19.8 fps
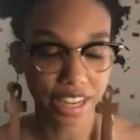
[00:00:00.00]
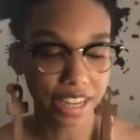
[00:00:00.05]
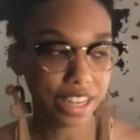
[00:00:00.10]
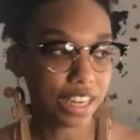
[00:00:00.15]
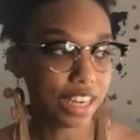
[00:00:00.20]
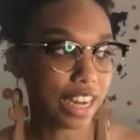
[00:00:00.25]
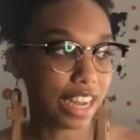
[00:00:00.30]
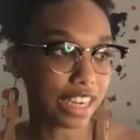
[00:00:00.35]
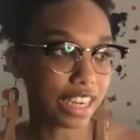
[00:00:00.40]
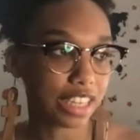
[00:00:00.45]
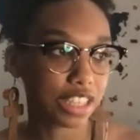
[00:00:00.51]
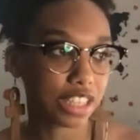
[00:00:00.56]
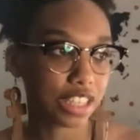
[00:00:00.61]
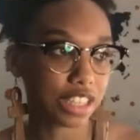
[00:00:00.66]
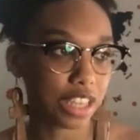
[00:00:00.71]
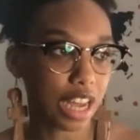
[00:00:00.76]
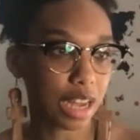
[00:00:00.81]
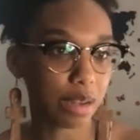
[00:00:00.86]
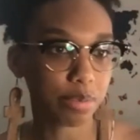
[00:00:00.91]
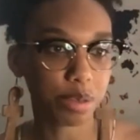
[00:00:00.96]
Like
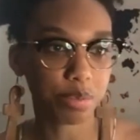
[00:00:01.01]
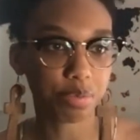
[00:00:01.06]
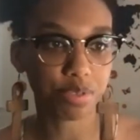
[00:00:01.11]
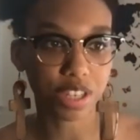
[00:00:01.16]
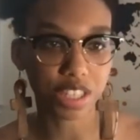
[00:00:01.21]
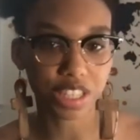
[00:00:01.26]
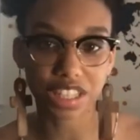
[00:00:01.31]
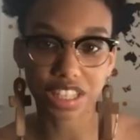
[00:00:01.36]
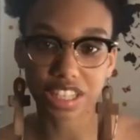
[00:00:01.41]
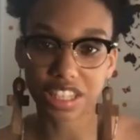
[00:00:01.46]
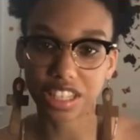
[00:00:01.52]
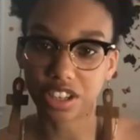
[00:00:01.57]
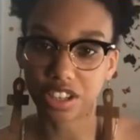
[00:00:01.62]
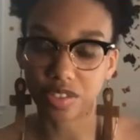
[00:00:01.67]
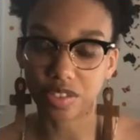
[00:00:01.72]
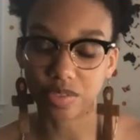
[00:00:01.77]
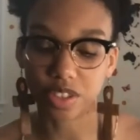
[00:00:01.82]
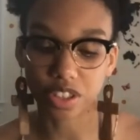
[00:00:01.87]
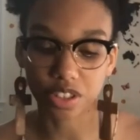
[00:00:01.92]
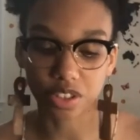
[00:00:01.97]
I'm the president
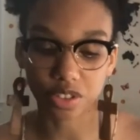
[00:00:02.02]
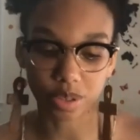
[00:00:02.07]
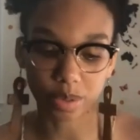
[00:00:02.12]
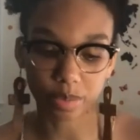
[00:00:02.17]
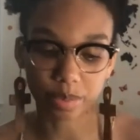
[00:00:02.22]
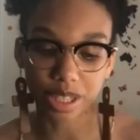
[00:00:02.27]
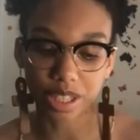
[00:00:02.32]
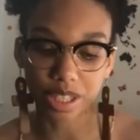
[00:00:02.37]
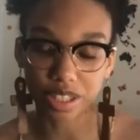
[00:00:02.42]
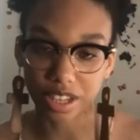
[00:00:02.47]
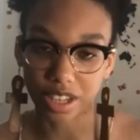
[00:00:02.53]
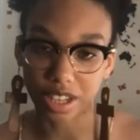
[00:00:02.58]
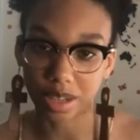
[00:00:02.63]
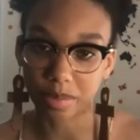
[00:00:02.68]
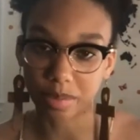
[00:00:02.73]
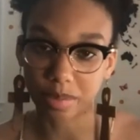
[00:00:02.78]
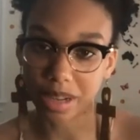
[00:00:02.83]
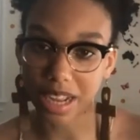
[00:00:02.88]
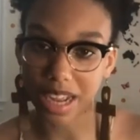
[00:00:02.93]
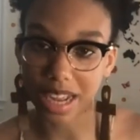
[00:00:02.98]
of the Caribbean Club
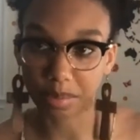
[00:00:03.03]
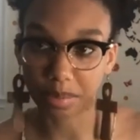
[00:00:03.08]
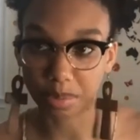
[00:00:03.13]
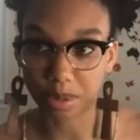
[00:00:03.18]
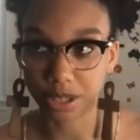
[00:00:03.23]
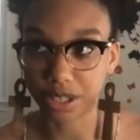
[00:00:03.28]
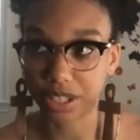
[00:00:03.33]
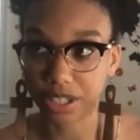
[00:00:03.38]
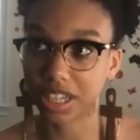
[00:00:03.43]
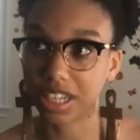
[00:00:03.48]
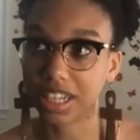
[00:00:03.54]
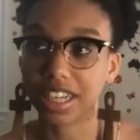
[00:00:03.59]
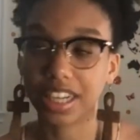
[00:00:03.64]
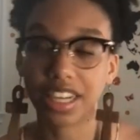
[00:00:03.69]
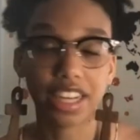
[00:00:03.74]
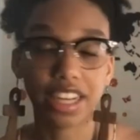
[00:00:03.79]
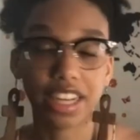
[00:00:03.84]
at Berkeley,